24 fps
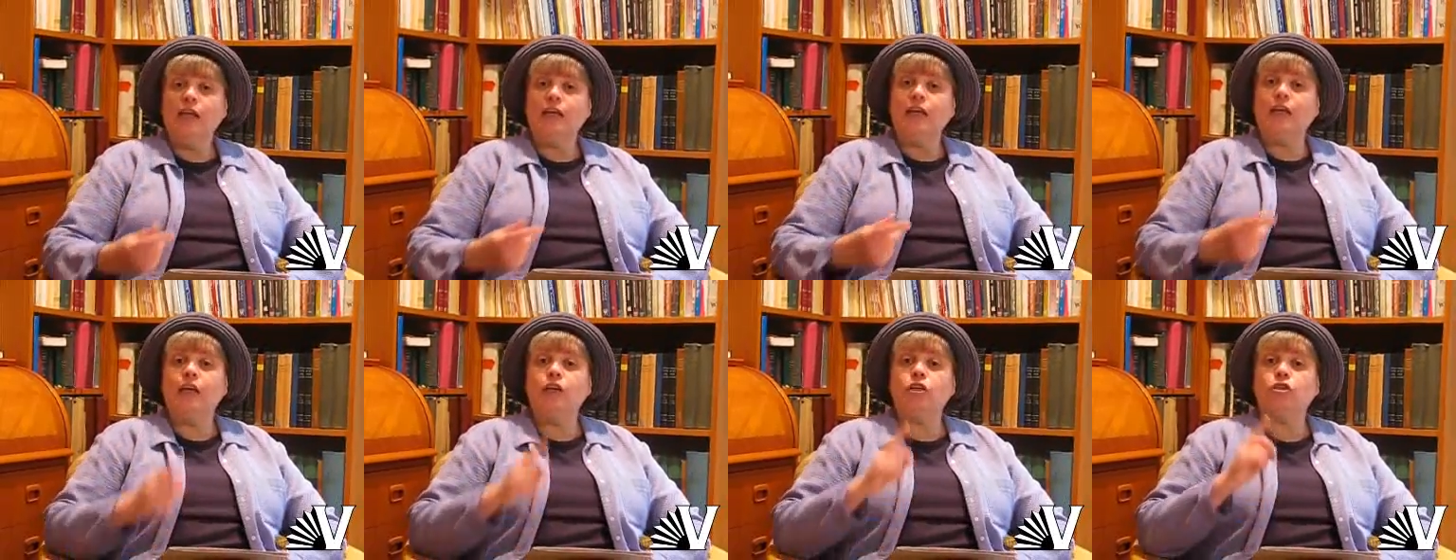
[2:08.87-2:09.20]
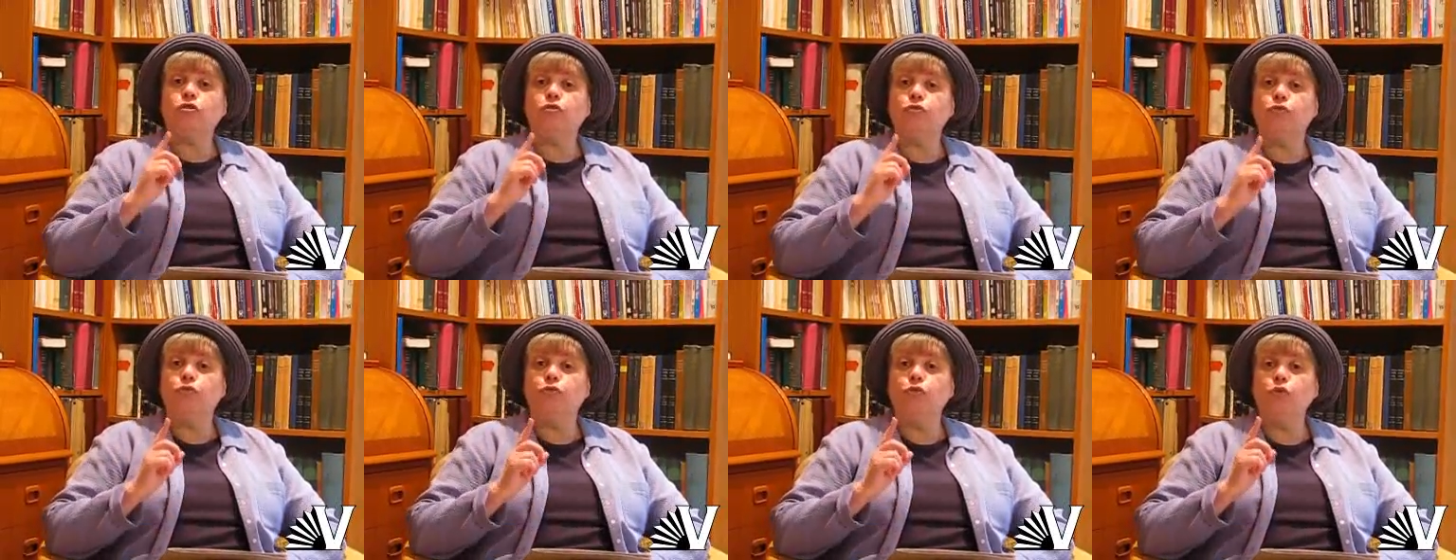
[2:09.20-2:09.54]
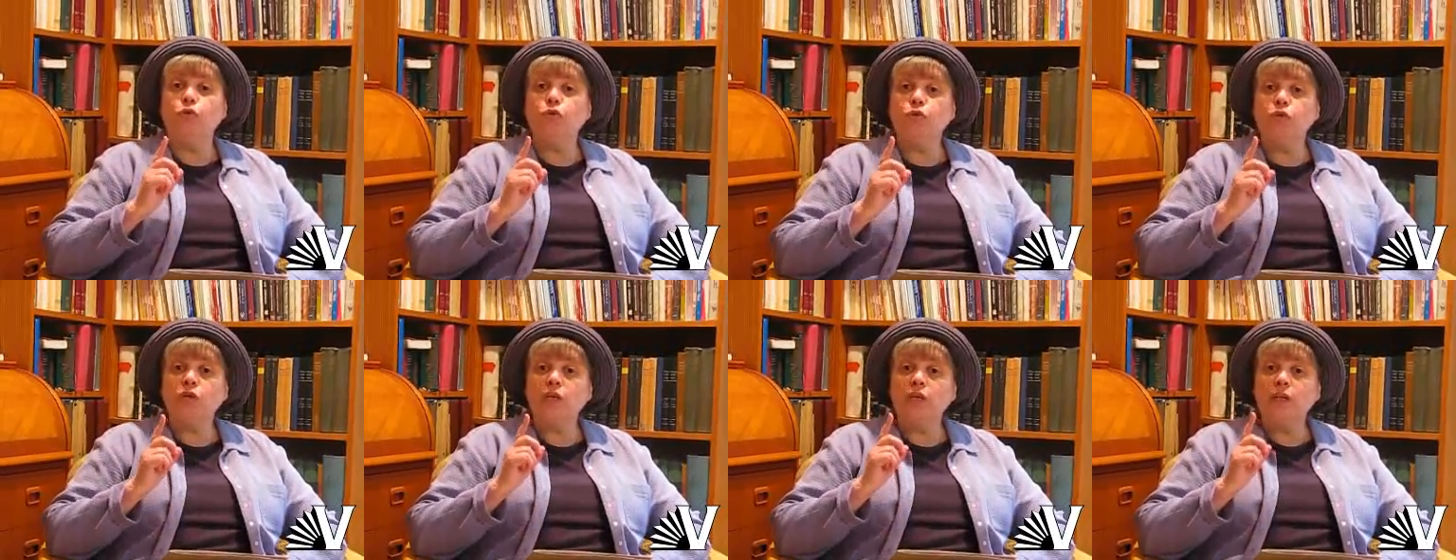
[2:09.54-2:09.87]

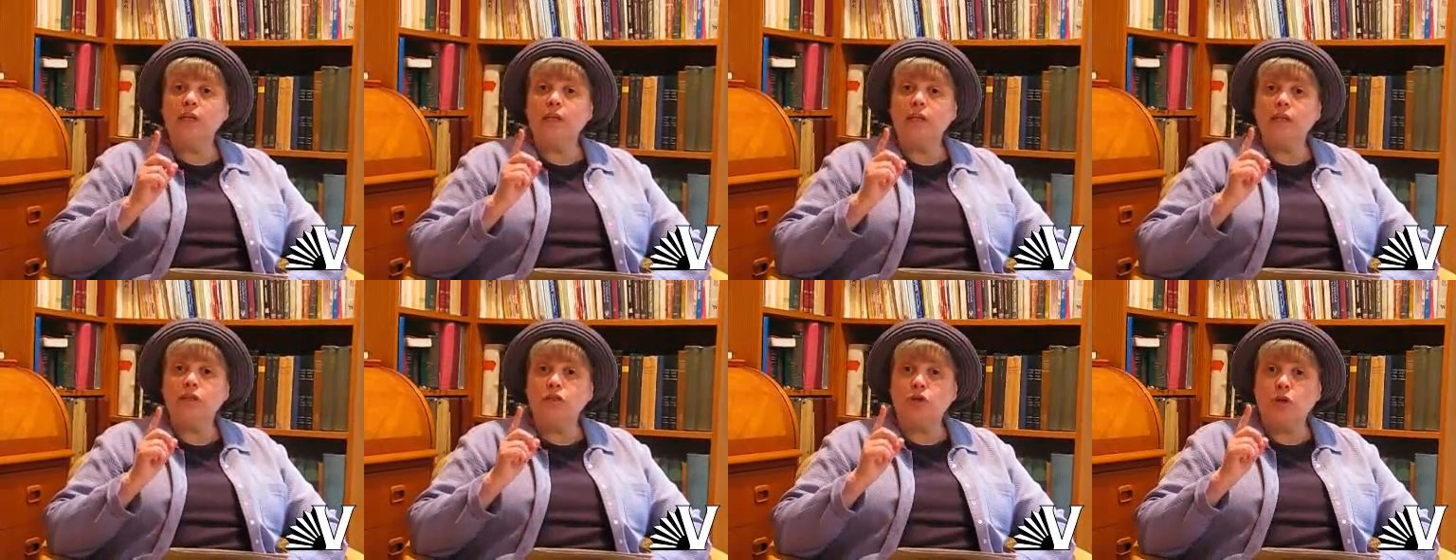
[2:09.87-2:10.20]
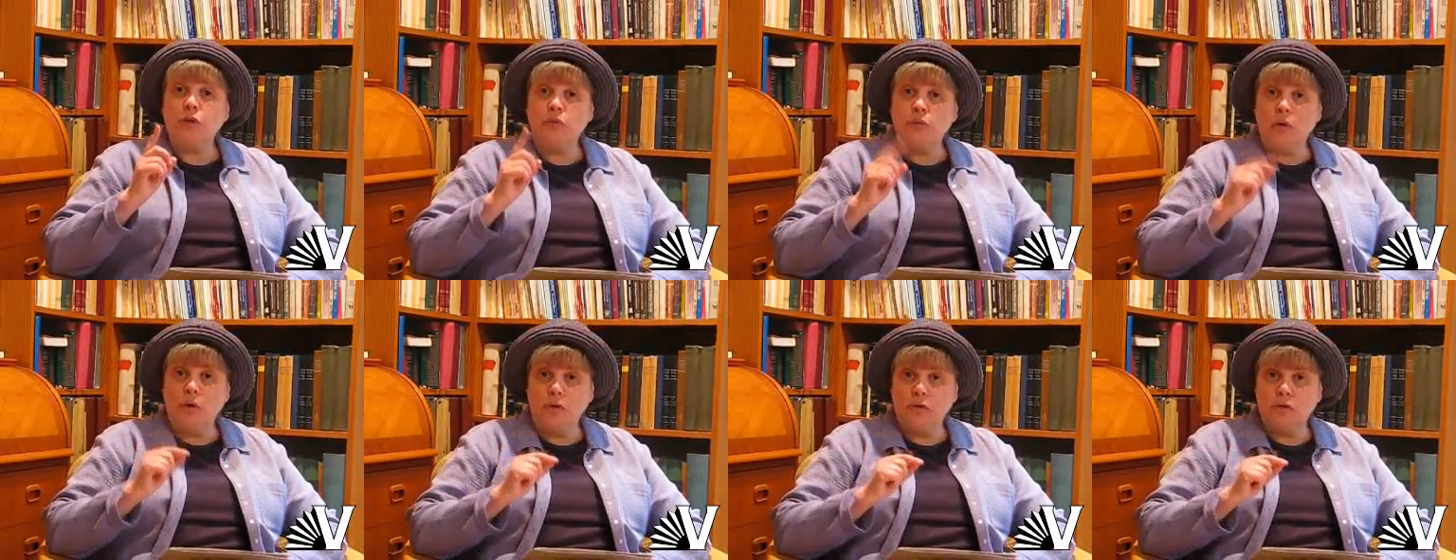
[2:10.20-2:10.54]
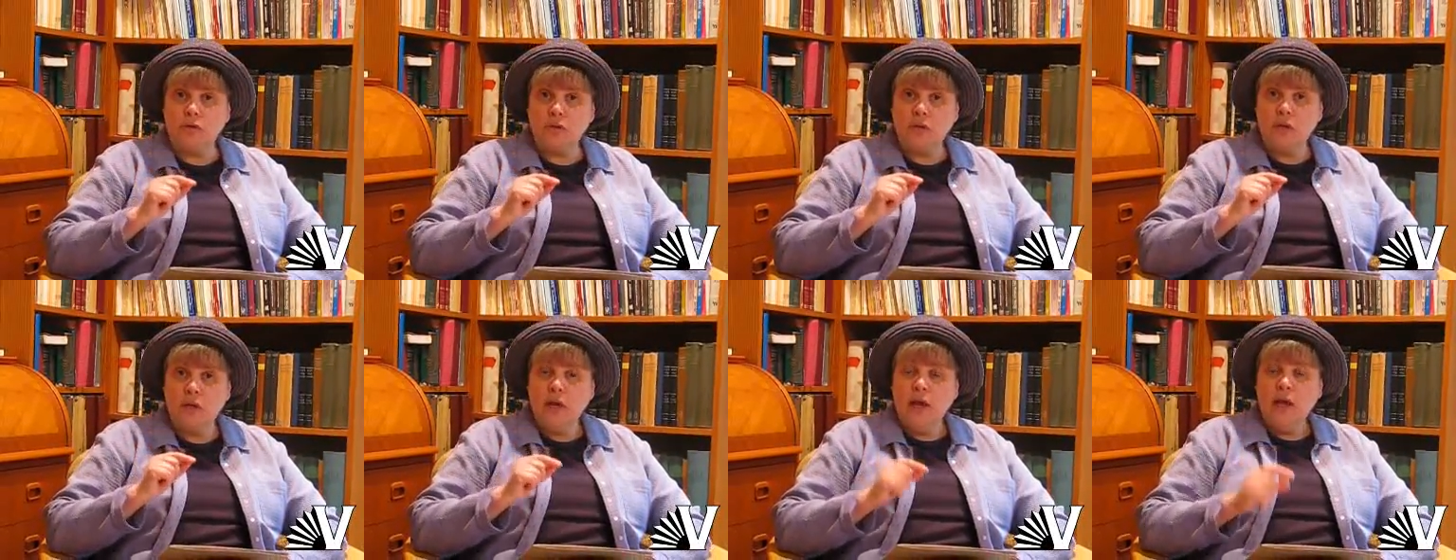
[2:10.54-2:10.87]
Kitvuni
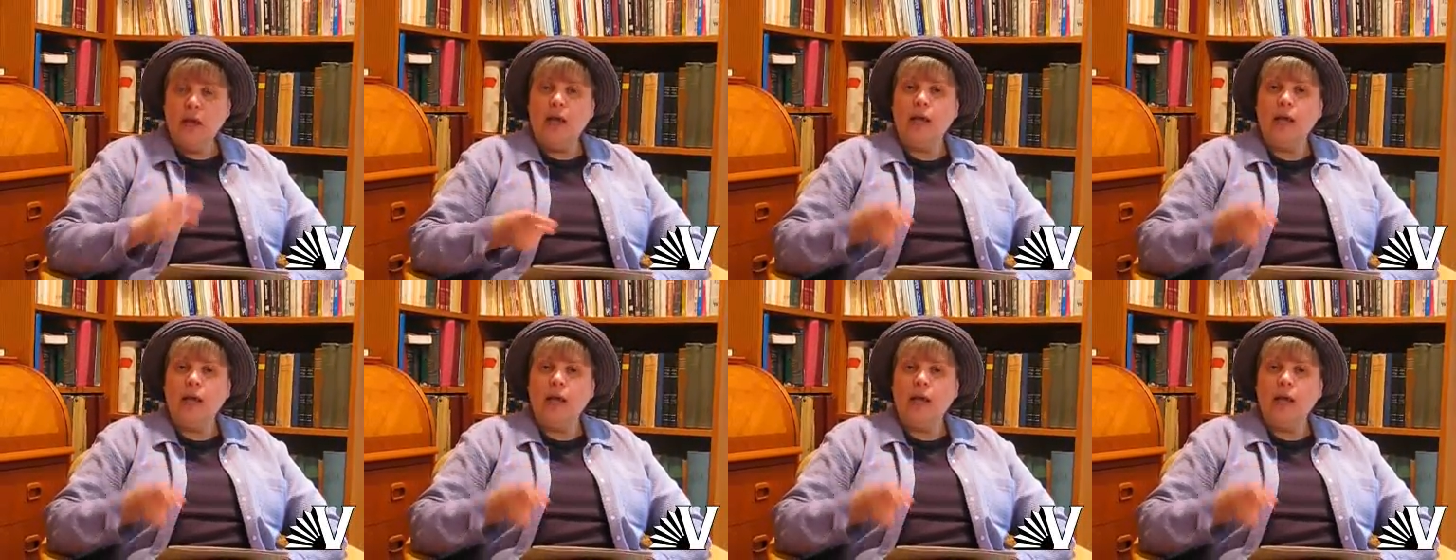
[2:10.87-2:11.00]
lidorot.